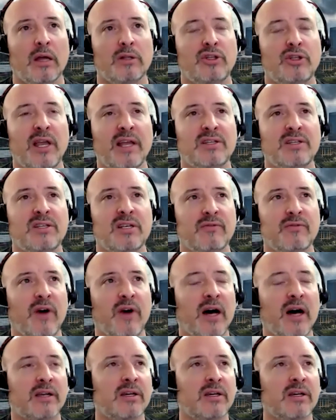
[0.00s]
changed his
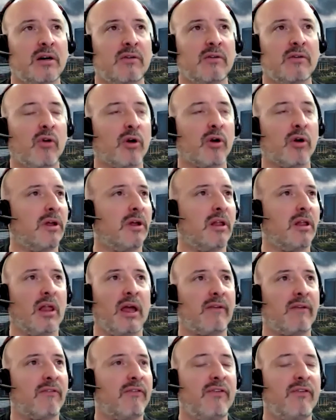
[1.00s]
vodka formula
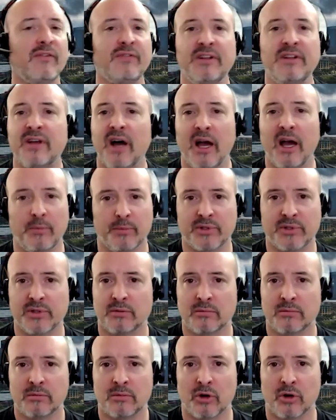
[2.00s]
like fifty times
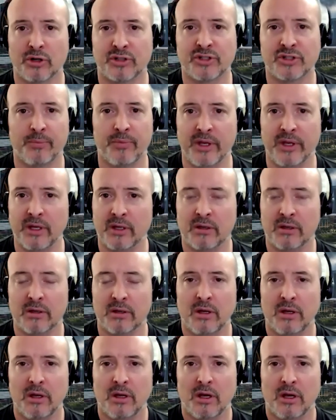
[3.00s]
or something
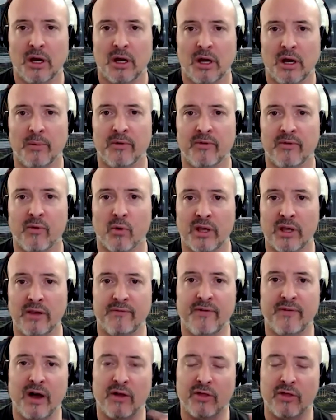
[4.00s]
uh, before he
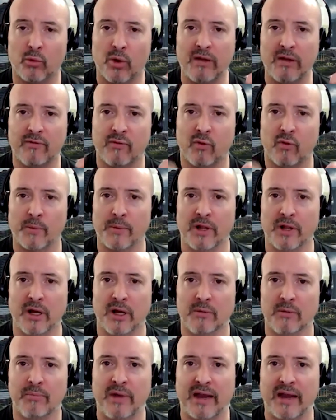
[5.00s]
found the right
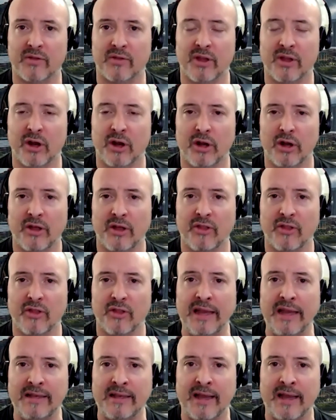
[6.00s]
formula back in the in the
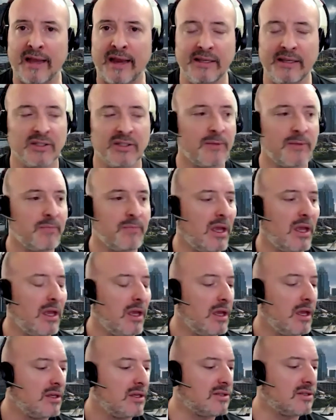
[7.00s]
late nineties.
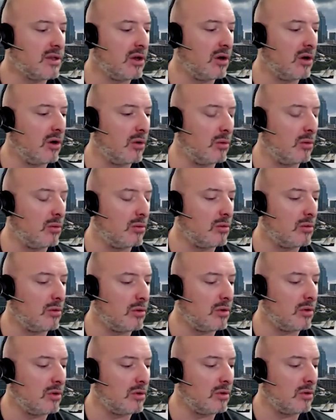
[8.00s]
So,
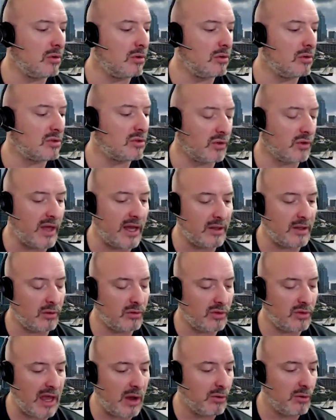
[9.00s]
so that
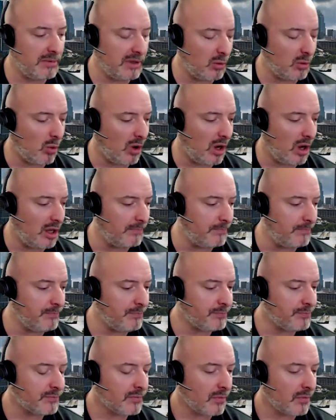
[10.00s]
that would be one.
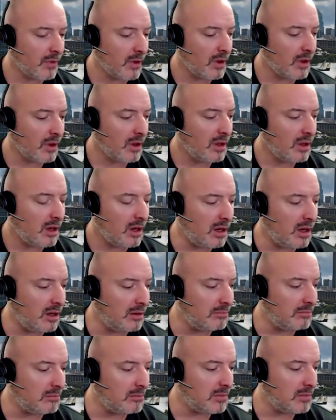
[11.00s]

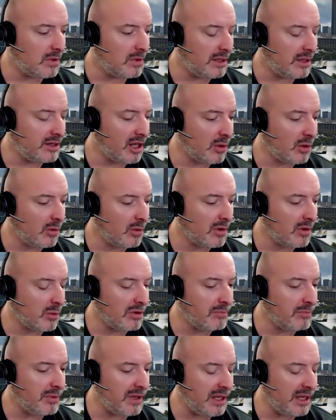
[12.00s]
Um, another one
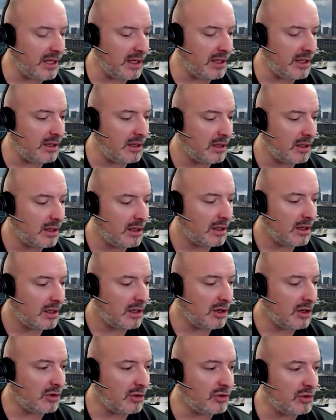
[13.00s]
would be,
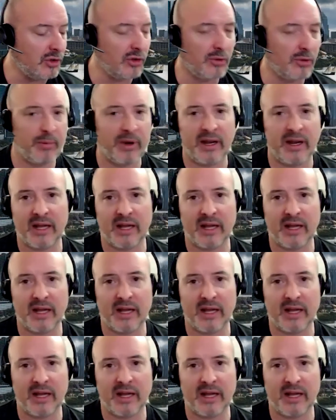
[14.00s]
you know, do the brand